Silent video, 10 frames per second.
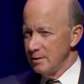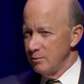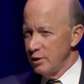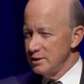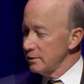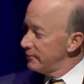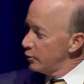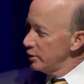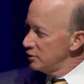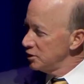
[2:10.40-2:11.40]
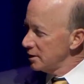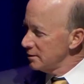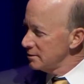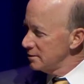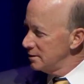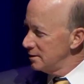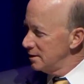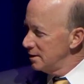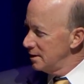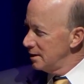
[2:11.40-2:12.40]
raising 40 chickens
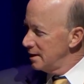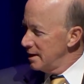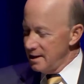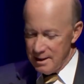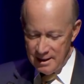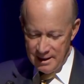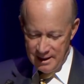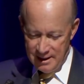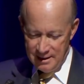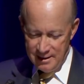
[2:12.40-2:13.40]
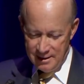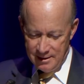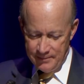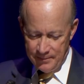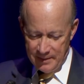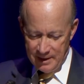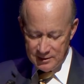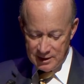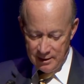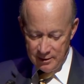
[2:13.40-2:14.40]
and
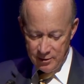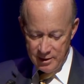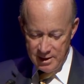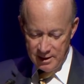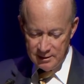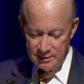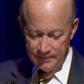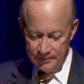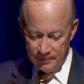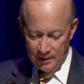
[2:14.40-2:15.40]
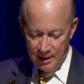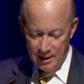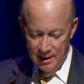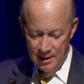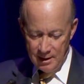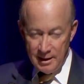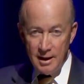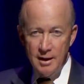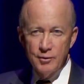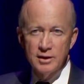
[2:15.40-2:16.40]
selling their eggs.
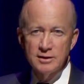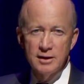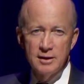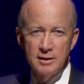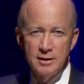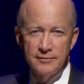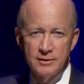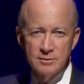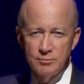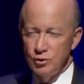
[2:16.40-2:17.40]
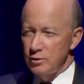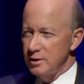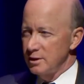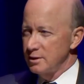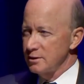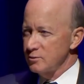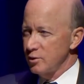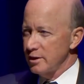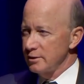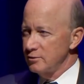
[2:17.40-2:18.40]
Anant, I want to tell you that if this MOOC gig doesn't
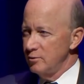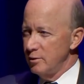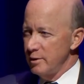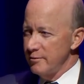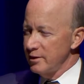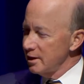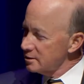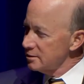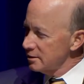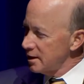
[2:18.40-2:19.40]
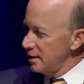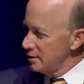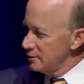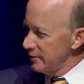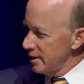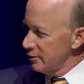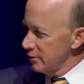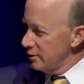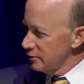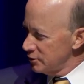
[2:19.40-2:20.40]
work out too well, we have an excellent College of
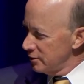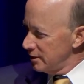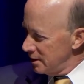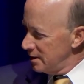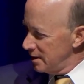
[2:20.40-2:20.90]
Agriculture that